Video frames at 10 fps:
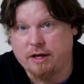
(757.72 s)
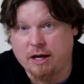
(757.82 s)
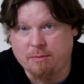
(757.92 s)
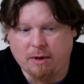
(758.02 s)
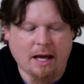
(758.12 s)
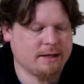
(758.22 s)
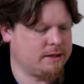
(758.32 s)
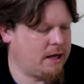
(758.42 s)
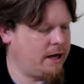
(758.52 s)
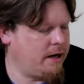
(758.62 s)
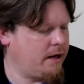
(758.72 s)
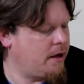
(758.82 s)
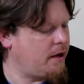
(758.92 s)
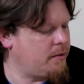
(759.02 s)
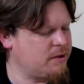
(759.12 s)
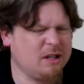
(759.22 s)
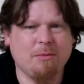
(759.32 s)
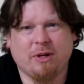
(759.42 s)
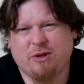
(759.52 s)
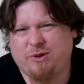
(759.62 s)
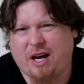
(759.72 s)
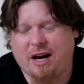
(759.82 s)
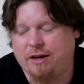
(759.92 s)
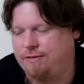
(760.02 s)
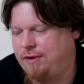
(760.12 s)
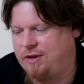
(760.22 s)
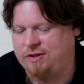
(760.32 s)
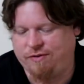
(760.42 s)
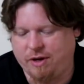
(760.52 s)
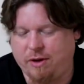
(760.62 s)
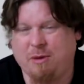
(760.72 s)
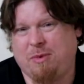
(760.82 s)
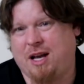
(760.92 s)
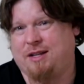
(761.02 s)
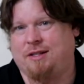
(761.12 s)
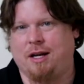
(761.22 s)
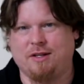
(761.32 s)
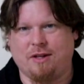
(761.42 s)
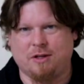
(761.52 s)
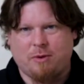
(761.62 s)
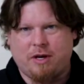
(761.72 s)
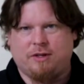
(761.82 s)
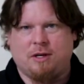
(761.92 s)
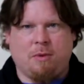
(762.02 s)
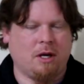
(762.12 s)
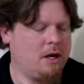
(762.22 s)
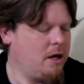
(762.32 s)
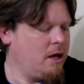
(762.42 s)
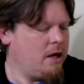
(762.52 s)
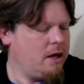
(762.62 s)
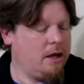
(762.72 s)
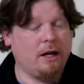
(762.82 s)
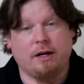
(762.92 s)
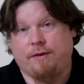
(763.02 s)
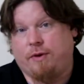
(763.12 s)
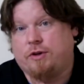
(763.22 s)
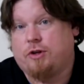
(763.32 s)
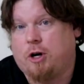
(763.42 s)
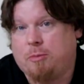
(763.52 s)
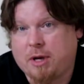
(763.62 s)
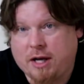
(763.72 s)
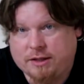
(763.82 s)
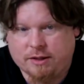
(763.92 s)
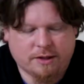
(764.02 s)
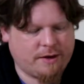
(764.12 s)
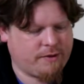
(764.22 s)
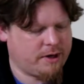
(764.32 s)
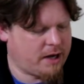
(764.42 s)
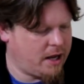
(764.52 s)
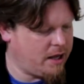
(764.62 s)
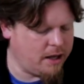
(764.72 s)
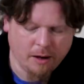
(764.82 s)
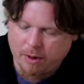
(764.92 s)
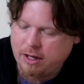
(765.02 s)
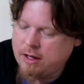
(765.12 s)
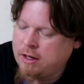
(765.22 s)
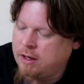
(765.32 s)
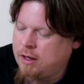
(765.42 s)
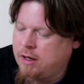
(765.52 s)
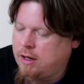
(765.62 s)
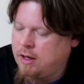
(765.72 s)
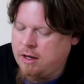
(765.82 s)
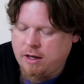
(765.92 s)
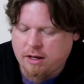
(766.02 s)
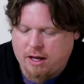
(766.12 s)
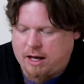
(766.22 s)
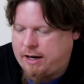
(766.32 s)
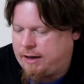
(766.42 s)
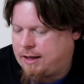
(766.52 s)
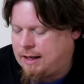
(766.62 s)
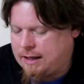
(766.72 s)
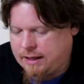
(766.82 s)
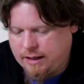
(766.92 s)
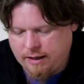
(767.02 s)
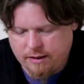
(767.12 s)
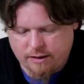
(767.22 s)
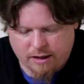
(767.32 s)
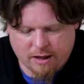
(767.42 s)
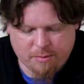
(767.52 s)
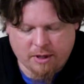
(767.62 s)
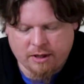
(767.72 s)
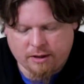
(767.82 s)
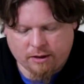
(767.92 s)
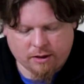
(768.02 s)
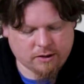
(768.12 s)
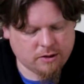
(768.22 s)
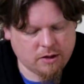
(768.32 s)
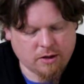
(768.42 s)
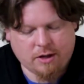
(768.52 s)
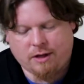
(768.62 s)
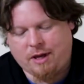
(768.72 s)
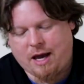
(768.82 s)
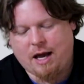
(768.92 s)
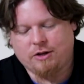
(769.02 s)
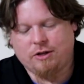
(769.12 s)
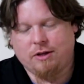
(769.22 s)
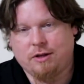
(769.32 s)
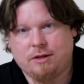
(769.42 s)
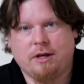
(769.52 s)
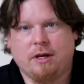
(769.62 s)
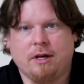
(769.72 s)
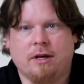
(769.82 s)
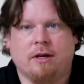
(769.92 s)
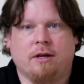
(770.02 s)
thing up last night. I was a little bit too tired to finish the video up last night, so that's why you see me in a different shirt, because it's a different day. Anyway, got it cleaned up and it looks good. And the action on this thing,